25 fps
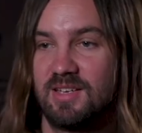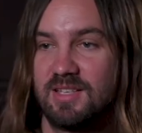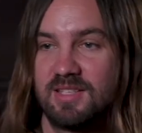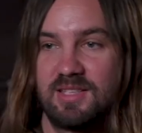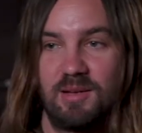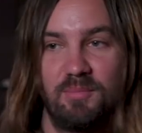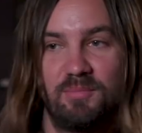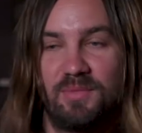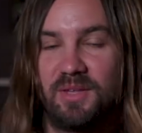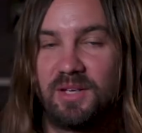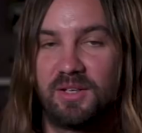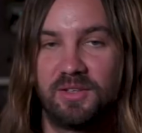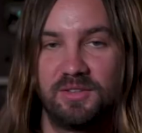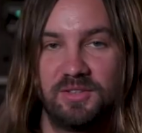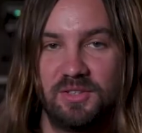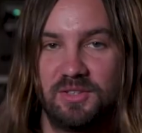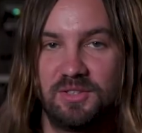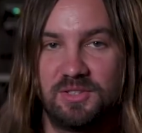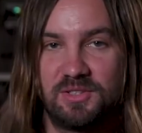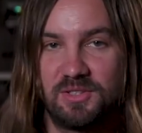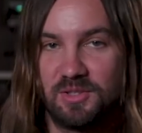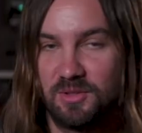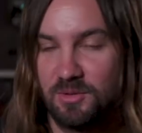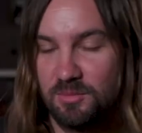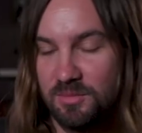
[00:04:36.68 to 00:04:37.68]
something on
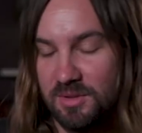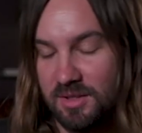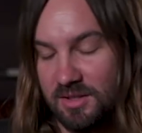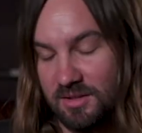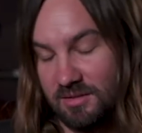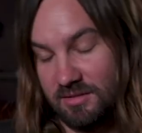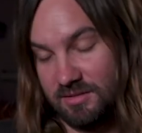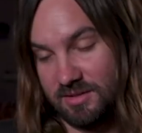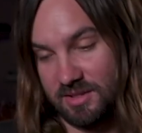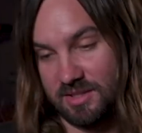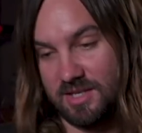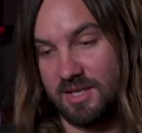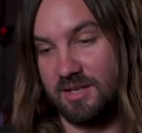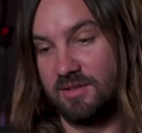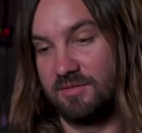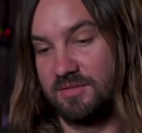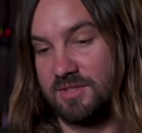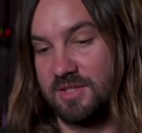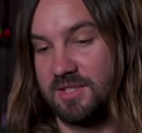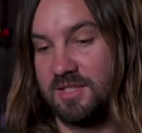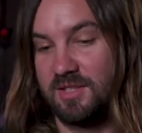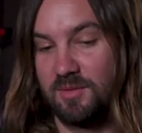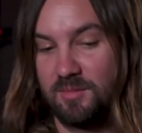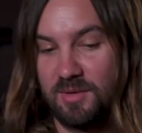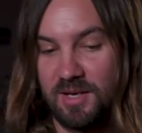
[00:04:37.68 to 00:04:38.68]
YouTube. You know, it's kind of
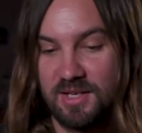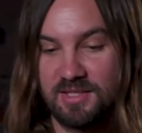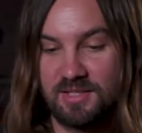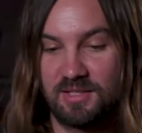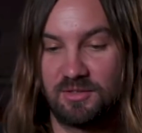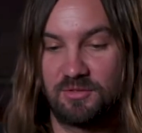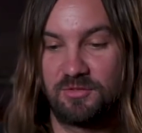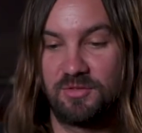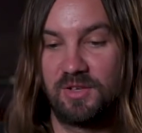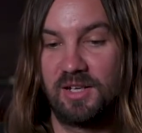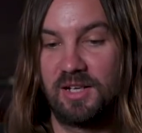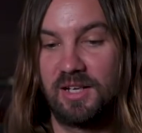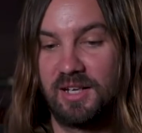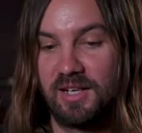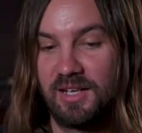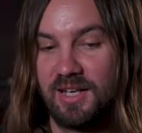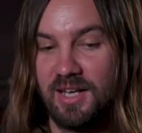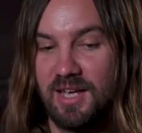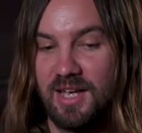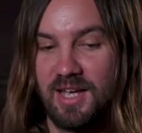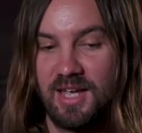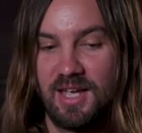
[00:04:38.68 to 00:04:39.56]
just an amazing feeling.